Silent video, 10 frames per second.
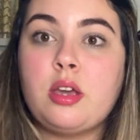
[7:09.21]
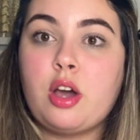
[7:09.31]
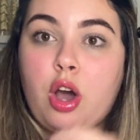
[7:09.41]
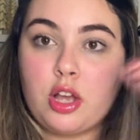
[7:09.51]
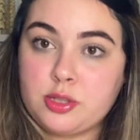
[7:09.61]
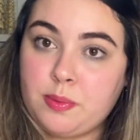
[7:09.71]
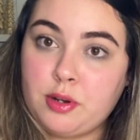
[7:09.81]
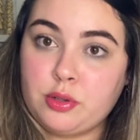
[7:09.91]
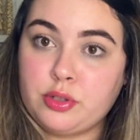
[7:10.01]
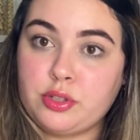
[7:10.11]

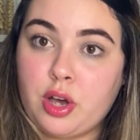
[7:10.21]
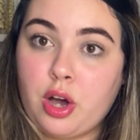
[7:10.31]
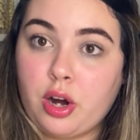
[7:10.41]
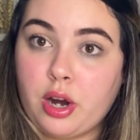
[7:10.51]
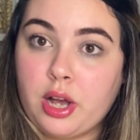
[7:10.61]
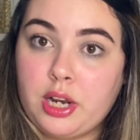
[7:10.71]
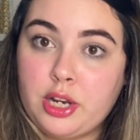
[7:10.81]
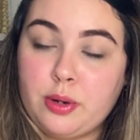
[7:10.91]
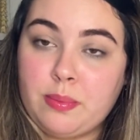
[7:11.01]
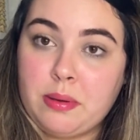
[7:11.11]
hospitals are a
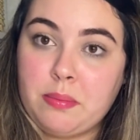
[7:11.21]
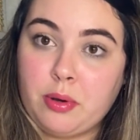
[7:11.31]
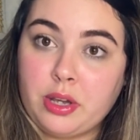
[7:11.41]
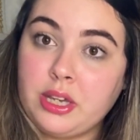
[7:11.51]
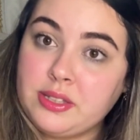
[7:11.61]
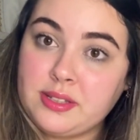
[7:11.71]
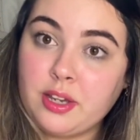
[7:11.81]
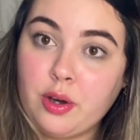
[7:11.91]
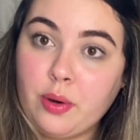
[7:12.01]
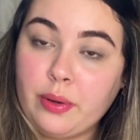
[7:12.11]
little bit more
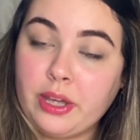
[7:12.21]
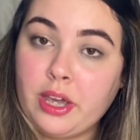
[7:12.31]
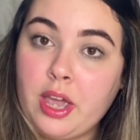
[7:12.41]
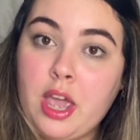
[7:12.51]
easygoing,